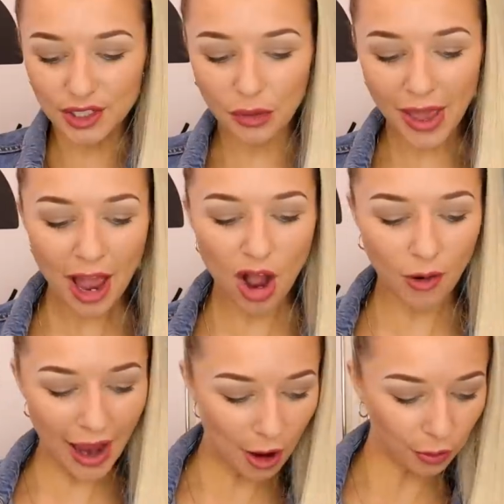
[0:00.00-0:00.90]
So that
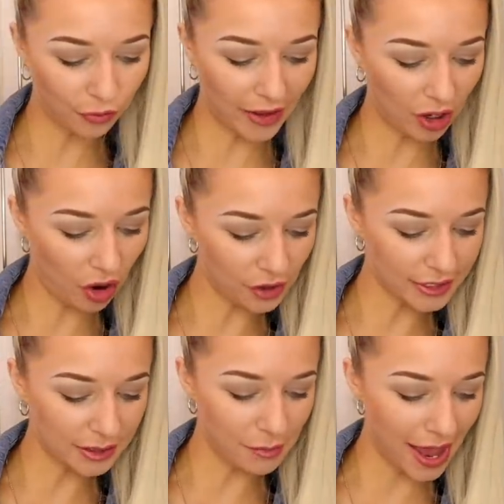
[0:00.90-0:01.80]
whole outfit
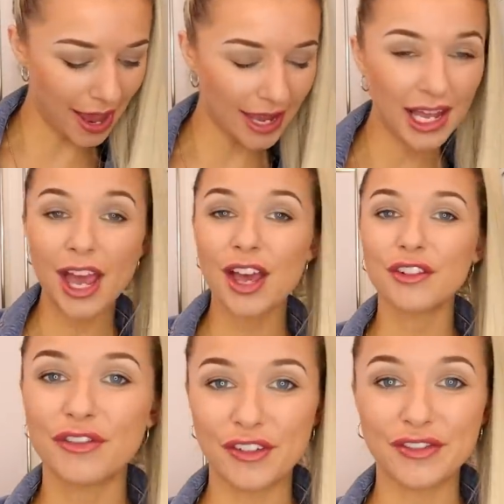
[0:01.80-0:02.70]
cost me
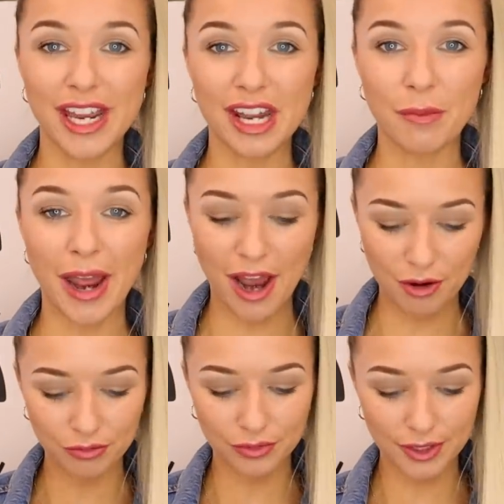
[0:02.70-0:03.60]

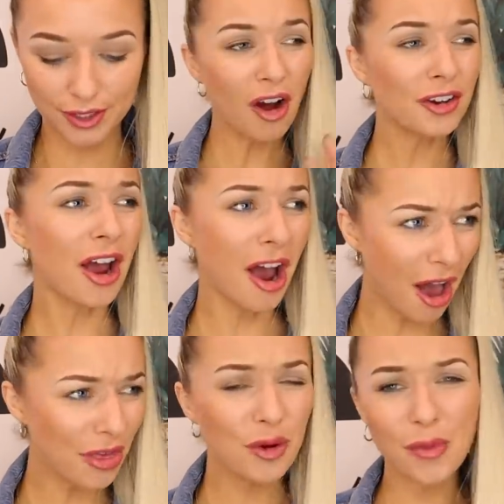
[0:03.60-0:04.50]
£15. On
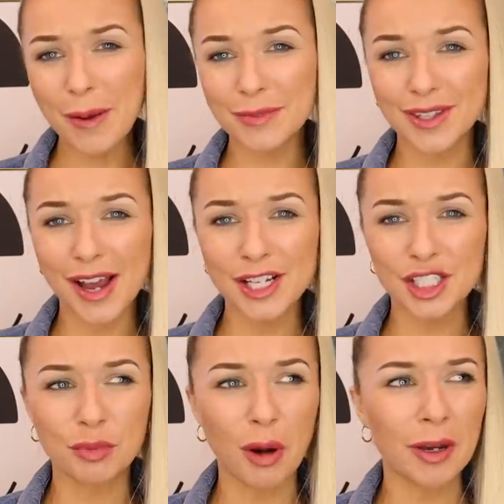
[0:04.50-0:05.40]
other
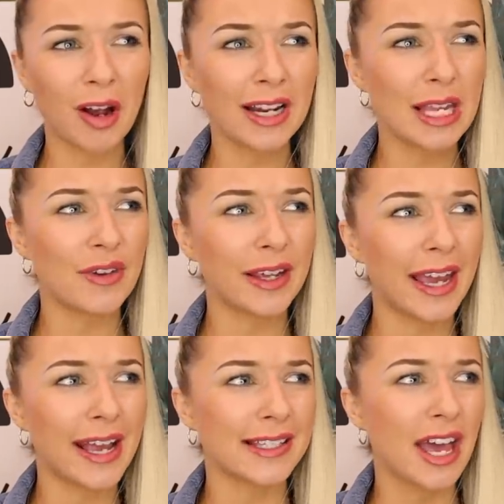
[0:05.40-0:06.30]
websites, you probably can't even
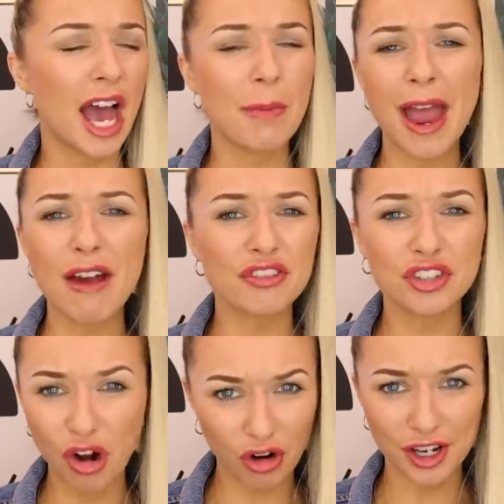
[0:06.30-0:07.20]
get a pair of
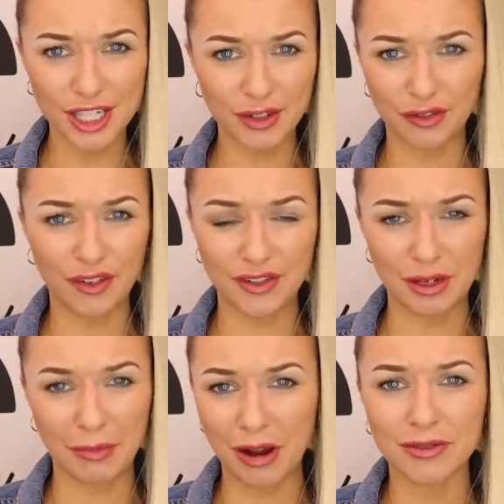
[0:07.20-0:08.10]
joggers for
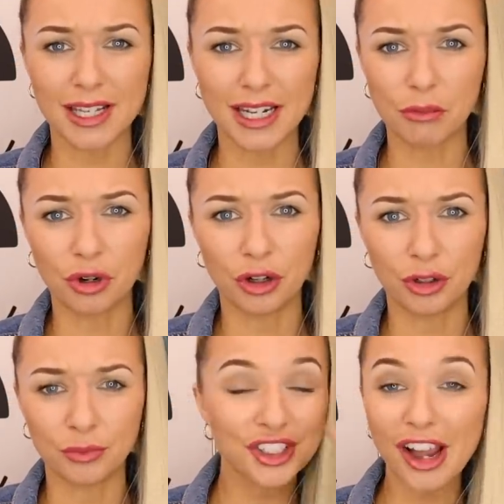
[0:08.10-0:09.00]
£15
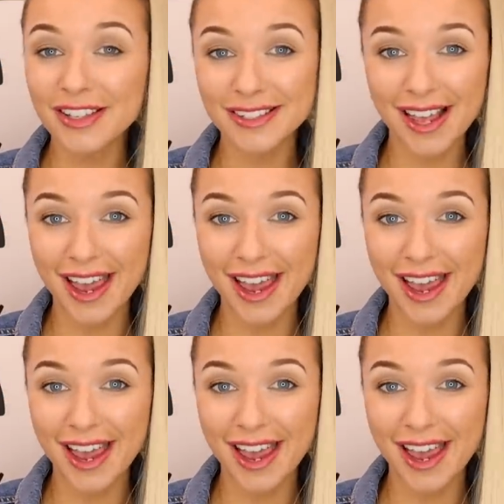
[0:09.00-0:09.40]
anymore. Just